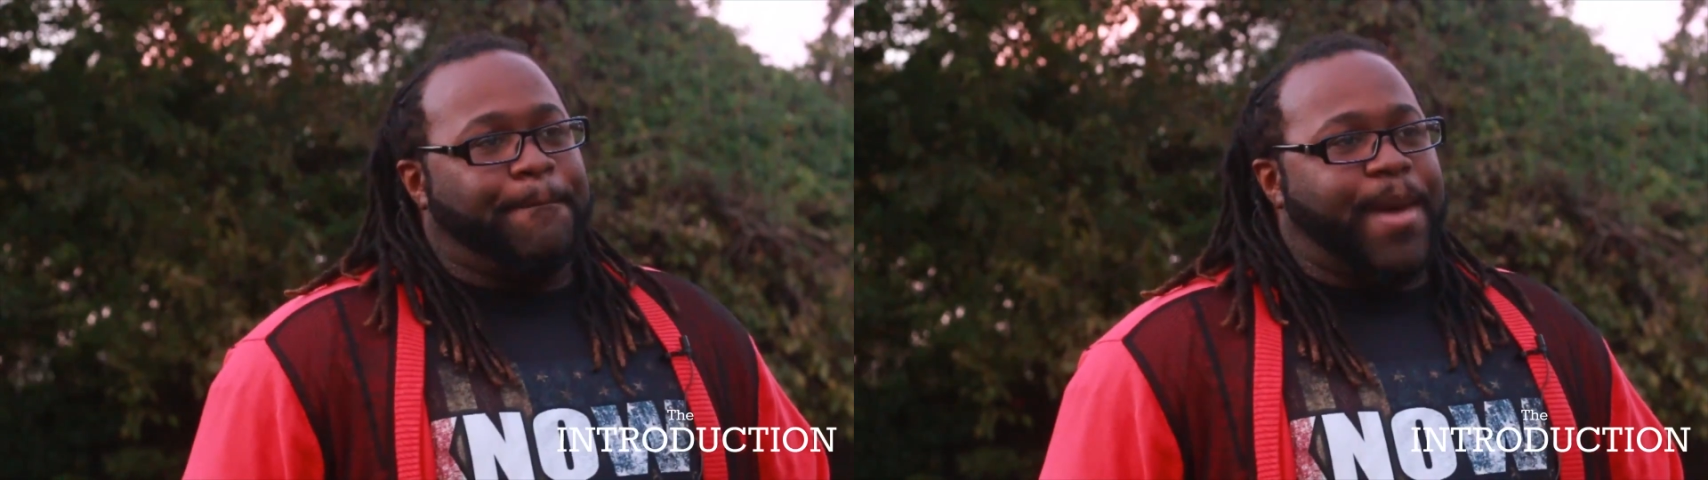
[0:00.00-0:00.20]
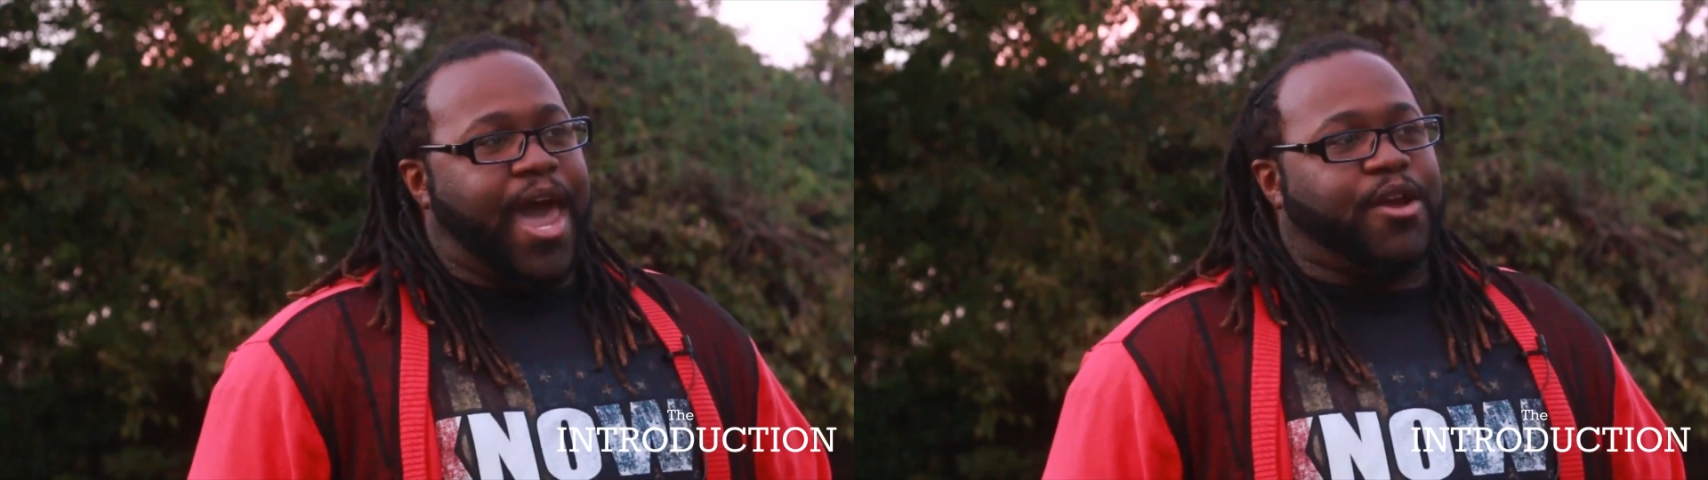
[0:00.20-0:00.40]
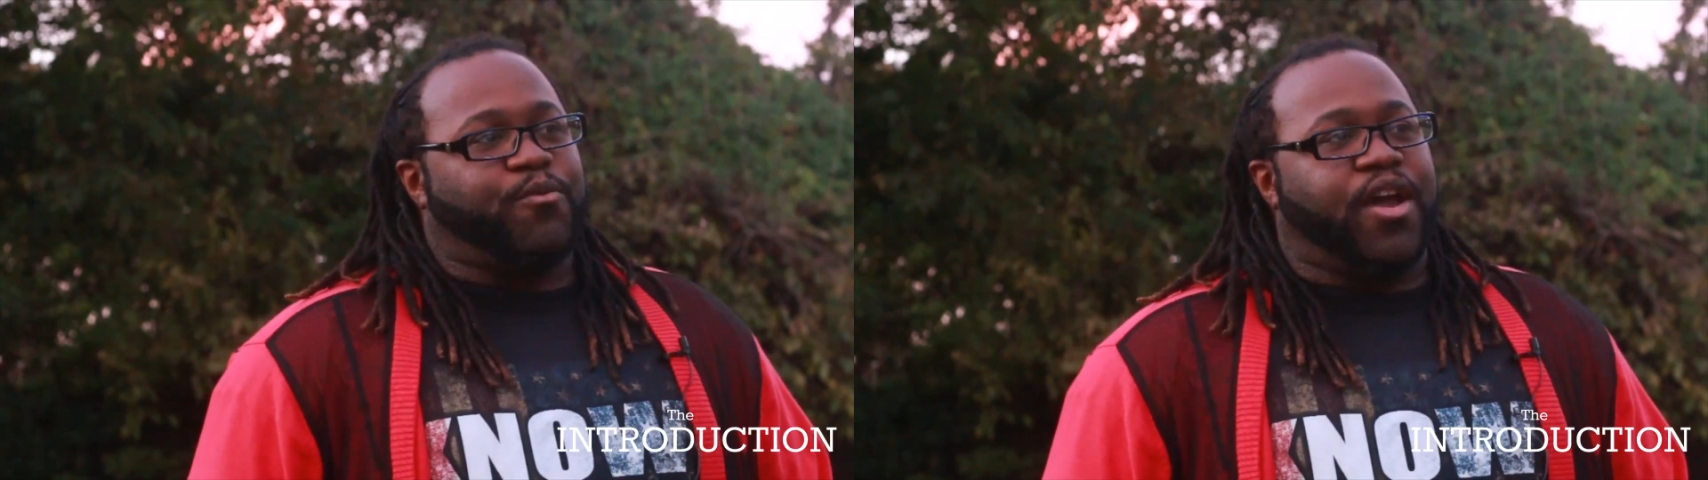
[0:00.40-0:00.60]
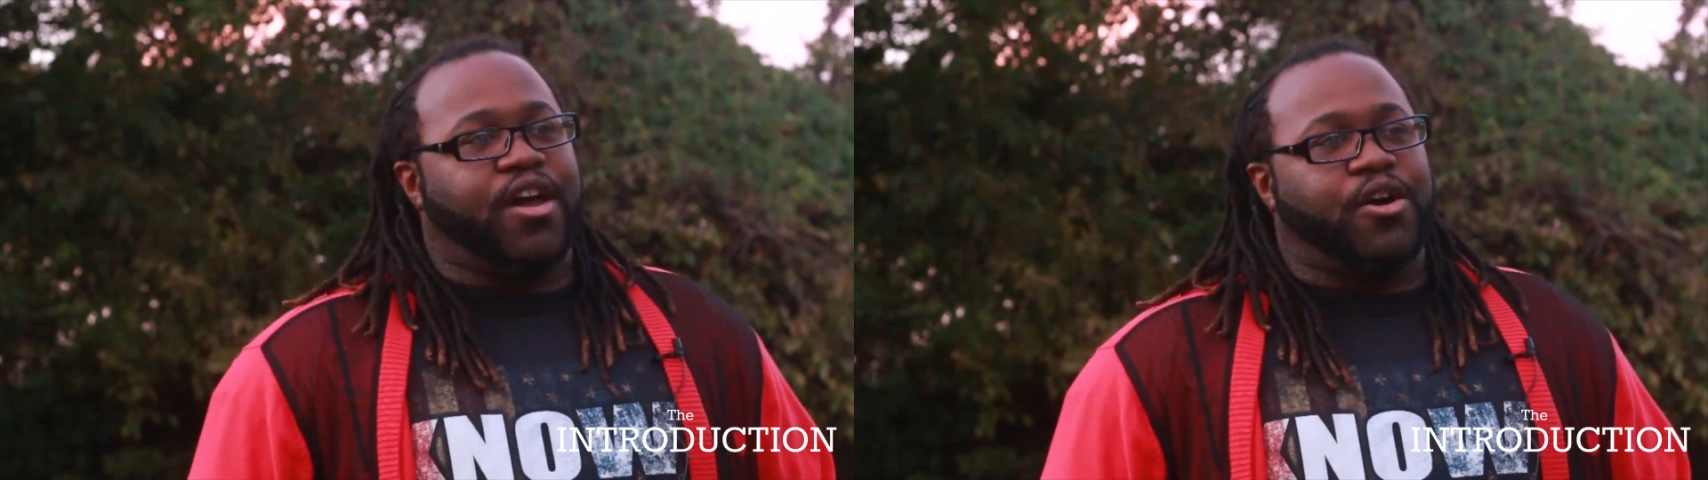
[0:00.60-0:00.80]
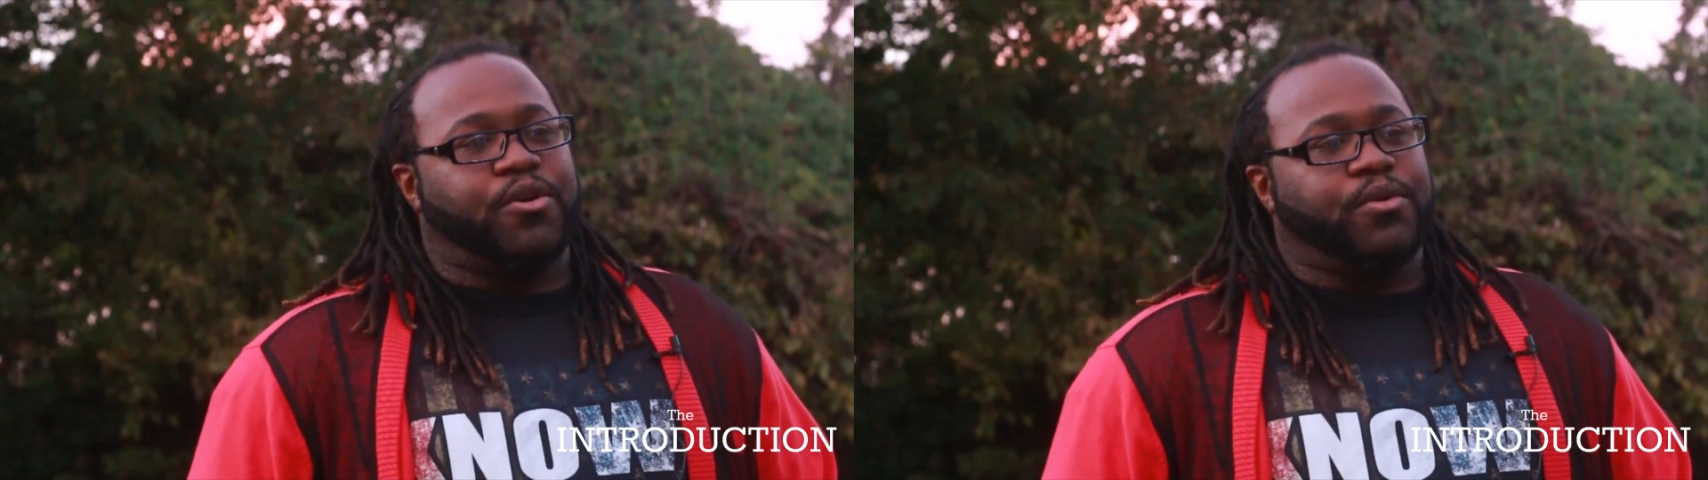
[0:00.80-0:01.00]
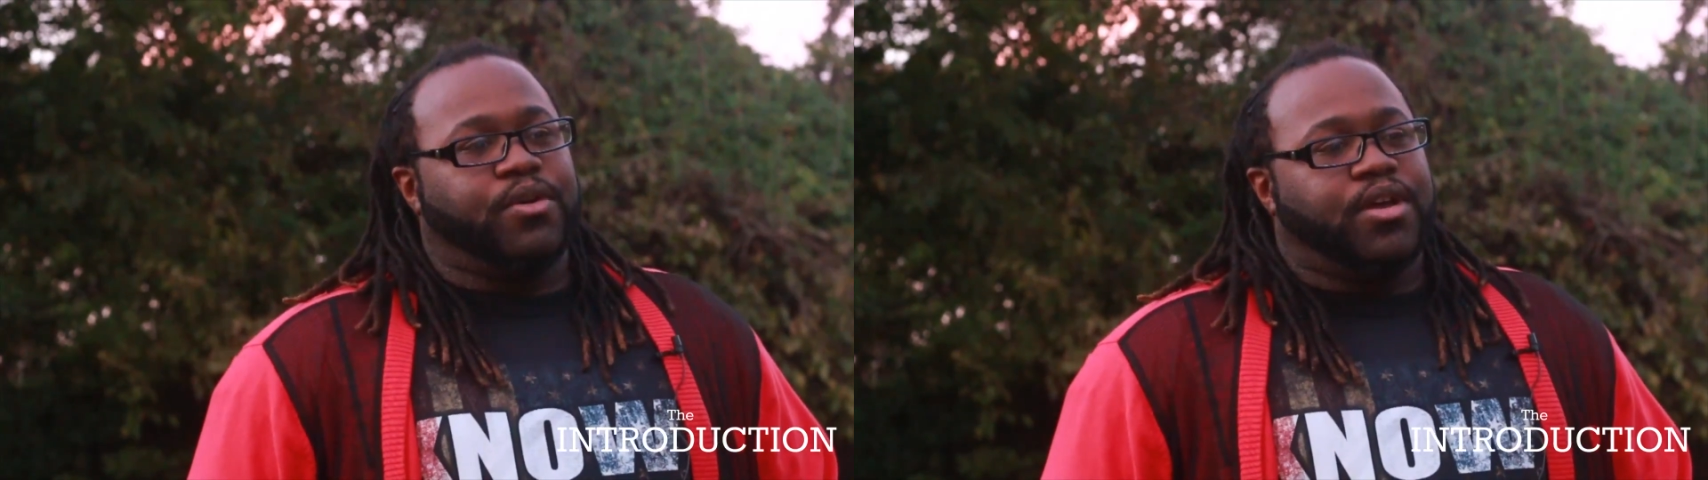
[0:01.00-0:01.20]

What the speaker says: background,